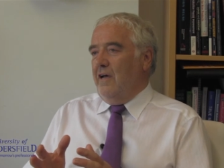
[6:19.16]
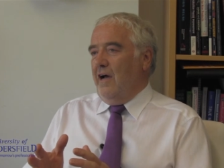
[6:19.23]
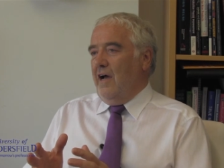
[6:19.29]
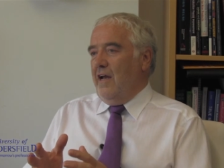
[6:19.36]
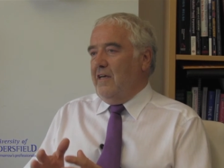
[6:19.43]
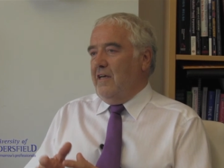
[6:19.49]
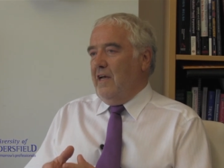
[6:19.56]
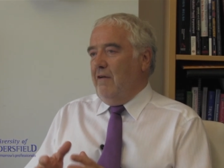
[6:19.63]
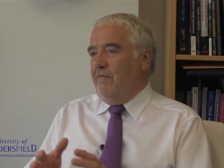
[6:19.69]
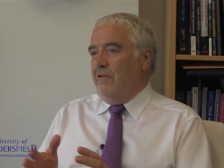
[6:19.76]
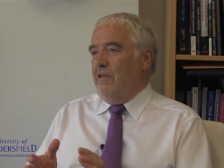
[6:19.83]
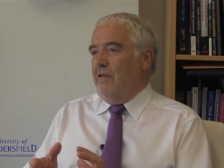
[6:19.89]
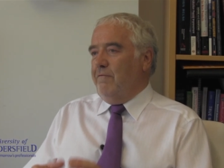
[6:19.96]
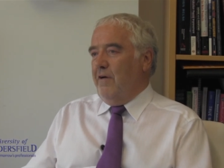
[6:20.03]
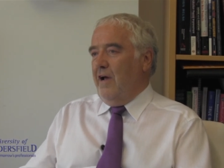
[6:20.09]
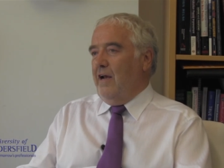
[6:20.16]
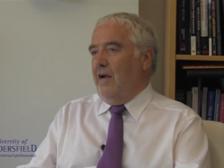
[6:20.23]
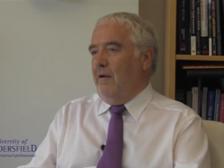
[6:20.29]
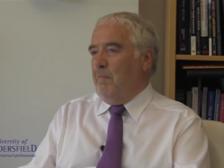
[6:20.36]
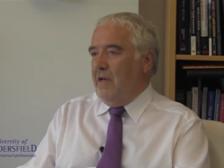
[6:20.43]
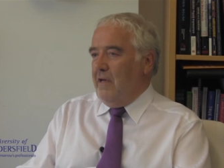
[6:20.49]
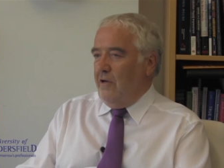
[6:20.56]
I delivered the
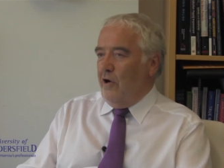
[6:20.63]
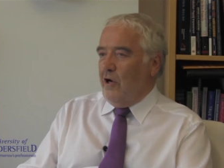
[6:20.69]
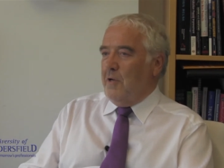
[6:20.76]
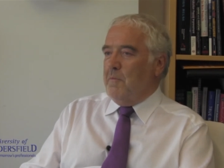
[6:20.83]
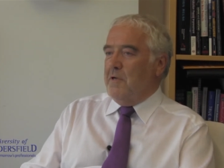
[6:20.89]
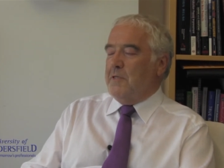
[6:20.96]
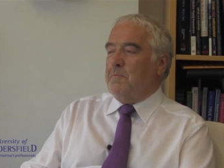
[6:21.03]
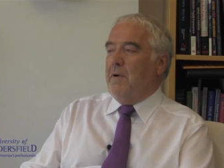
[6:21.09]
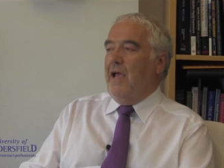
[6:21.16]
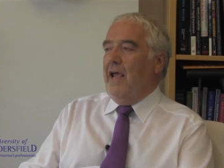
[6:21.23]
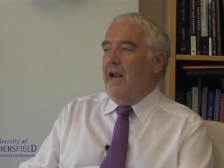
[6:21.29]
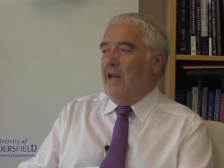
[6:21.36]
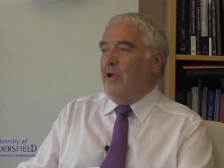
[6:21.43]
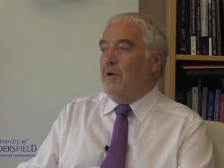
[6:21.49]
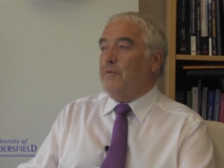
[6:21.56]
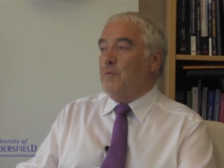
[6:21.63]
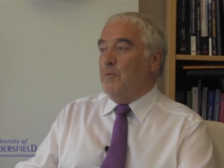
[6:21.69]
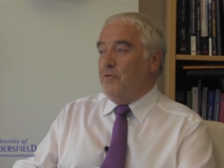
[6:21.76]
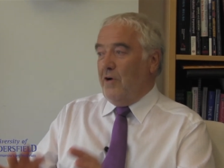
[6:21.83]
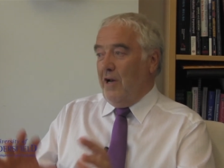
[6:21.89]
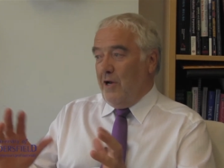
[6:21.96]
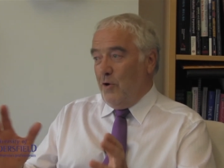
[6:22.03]
final bid documents by helicopter.
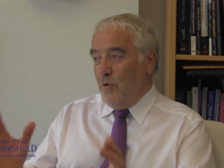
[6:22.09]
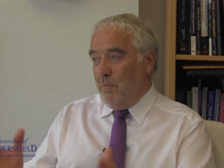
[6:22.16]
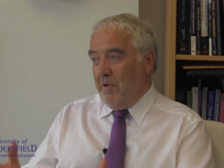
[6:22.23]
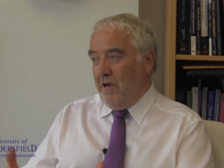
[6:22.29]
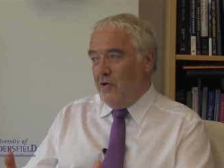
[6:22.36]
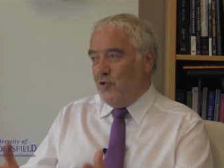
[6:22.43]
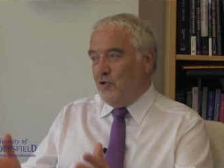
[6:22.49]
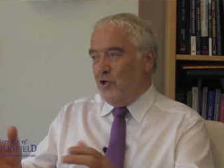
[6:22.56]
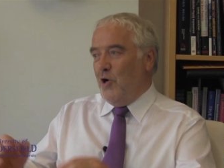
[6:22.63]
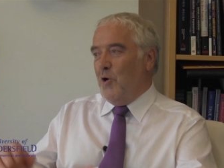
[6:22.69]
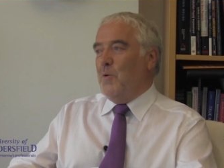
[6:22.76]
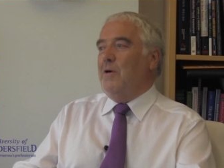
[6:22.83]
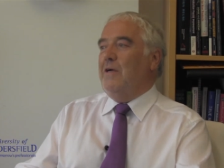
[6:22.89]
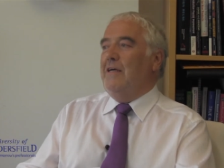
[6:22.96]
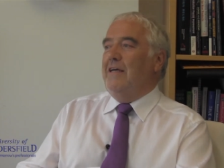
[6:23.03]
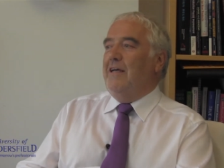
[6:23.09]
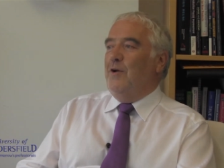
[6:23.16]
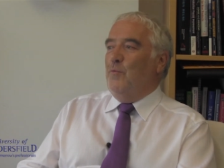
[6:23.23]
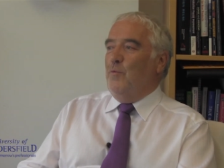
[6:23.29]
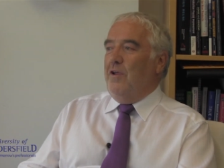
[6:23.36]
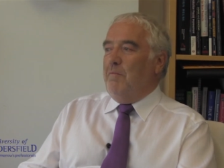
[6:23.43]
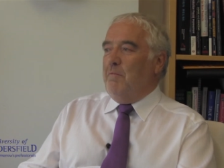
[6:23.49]
We were trying to do a bit of show
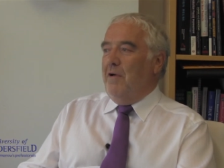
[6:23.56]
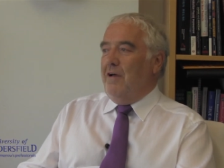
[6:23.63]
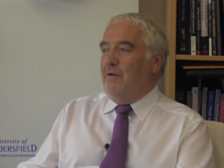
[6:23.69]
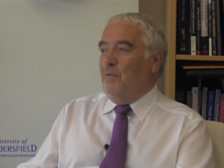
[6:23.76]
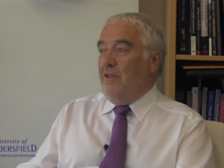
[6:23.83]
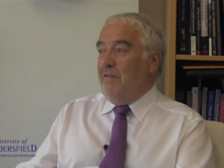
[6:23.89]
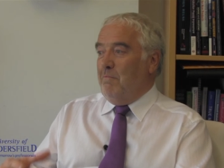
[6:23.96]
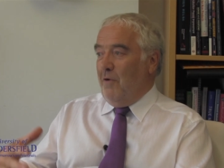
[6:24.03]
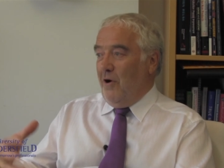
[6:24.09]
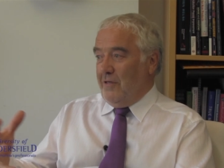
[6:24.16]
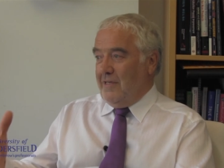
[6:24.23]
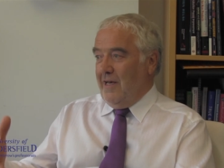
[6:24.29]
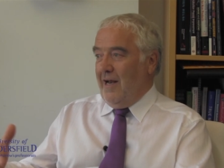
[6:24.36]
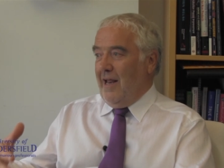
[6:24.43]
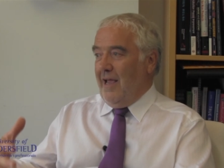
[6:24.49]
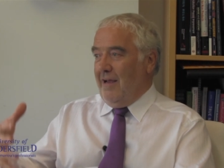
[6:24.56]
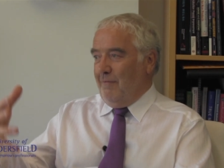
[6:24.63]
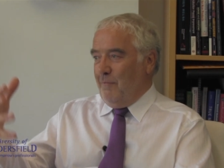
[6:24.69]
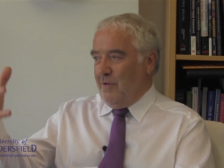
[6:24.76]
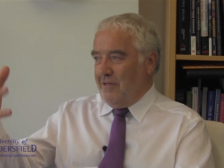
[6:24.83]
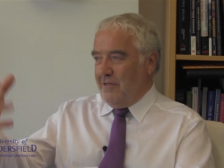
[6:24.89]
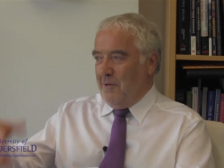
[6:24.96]
with Sir
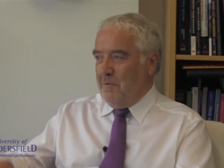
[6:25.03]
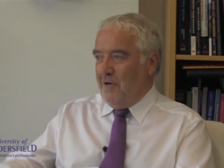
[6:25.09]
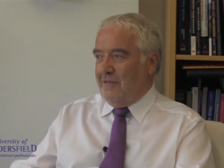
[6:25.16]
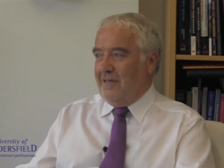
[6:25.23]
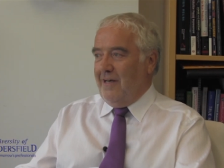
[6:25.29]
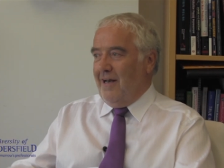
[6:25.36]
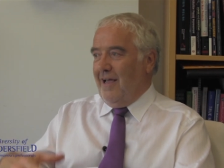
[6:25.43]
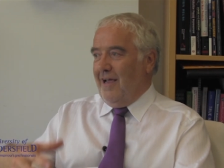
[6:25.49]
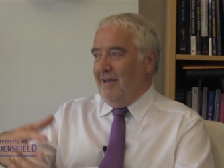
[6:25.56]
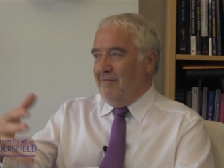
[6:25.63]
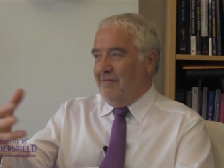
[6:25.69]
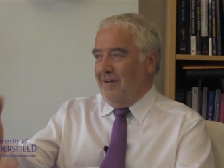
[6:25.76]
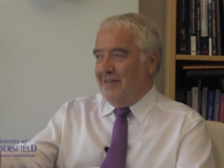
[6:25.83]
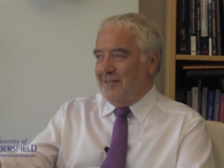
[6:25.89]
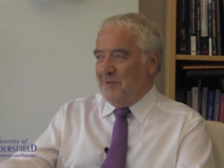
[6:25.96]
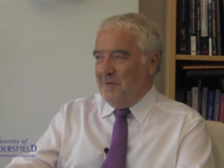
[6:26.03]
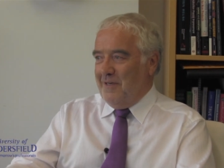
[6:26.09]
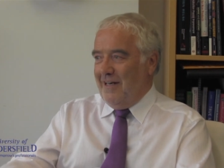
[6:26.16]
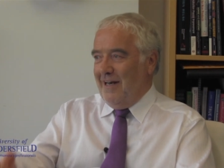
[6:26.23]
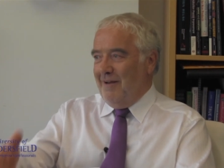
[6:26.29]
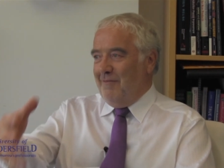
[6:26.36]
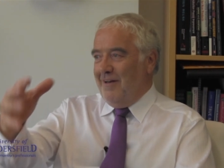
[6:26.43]
Martin Laing, in fact. So we
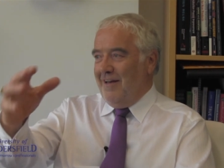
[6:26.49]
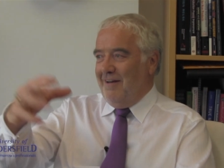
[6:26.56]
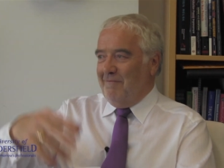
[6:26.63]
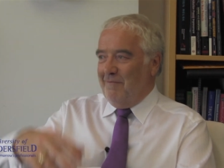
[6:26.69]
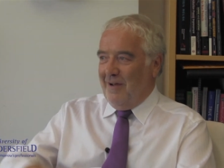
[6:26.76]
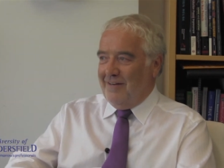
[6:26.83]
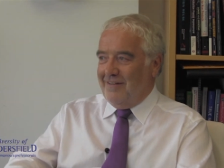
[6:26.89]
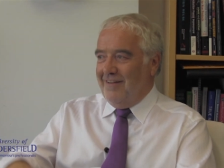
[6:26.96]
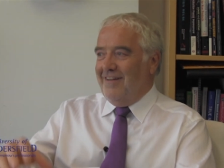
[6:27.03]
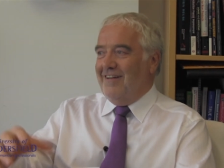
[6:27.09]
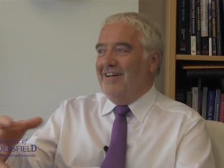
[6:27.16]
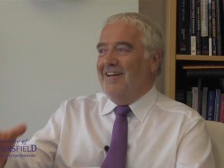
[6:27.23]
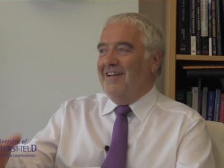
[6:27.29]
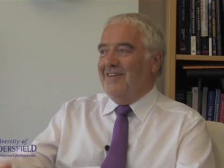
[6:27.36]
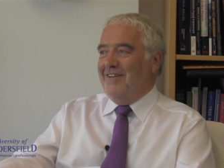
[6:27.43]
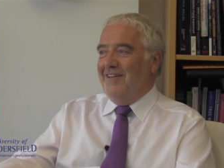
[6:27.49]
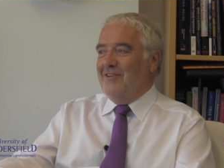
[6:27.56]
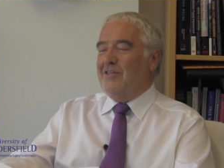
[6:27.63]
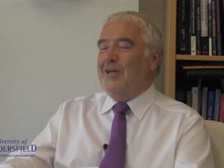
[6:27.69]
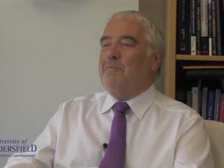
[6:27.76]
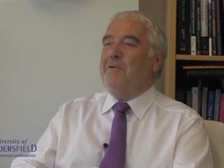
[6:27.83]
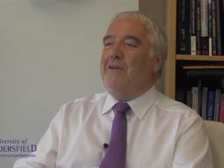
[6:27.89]
delivered it, in fact, to
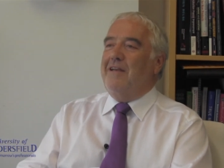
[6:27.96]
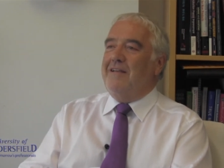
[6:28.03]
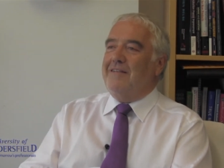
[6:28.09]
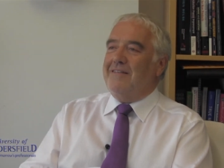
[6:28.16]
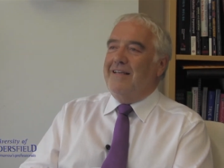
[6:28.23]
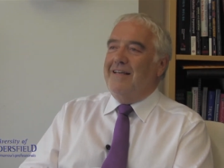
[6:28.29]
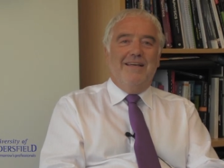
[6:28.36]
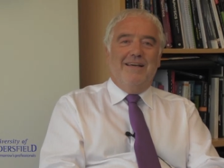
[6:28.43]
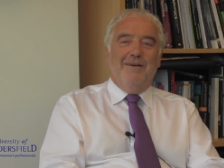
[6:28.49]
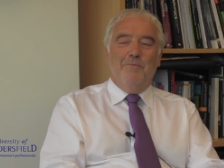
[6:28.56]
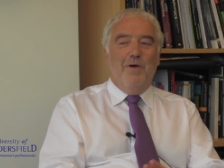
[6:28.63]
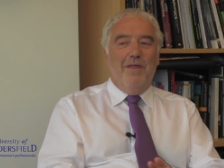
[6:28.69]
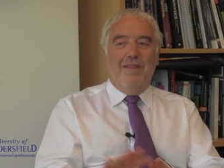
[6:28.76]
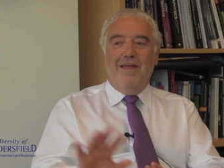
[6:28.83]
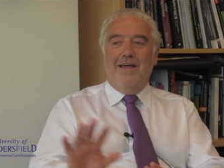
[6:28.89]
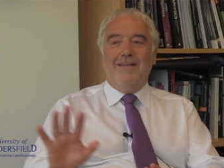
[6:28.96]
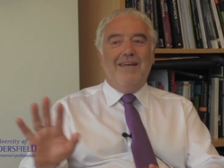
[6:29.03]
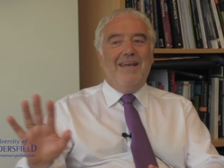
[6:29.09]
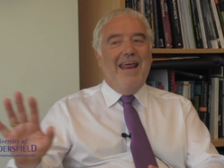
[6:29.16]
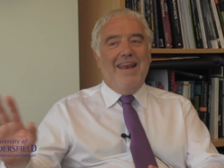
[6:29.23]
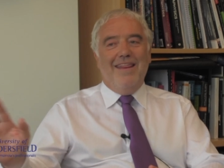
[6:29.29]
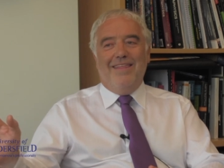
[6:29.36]
the Japanese. Whether that
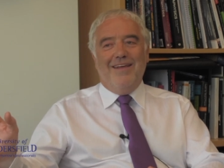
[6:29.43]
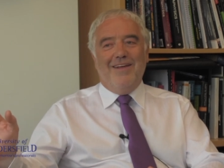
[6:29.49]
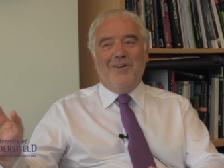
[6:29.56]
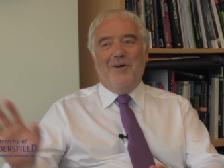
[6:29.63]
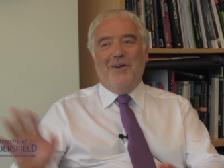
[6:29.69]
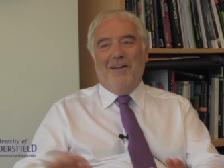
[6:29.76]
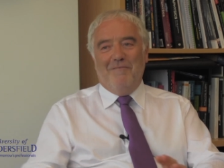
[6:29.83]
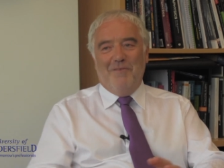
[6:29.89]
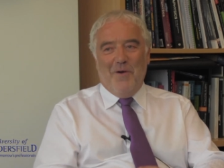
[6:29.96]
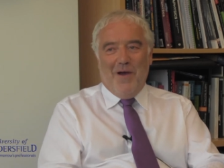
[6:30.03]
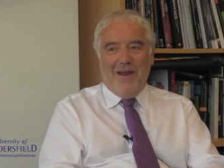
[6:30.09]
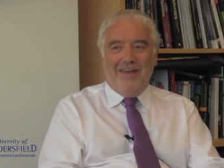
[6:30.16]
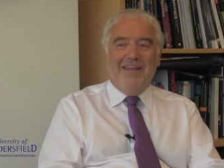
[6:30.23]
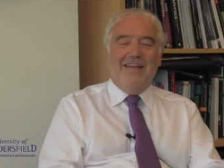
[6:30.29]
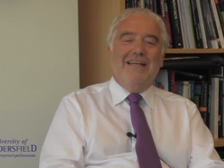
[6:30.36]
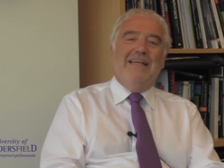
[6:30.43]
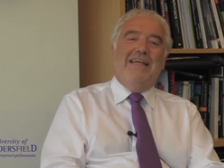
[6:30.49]
did anything at all, I have no idea.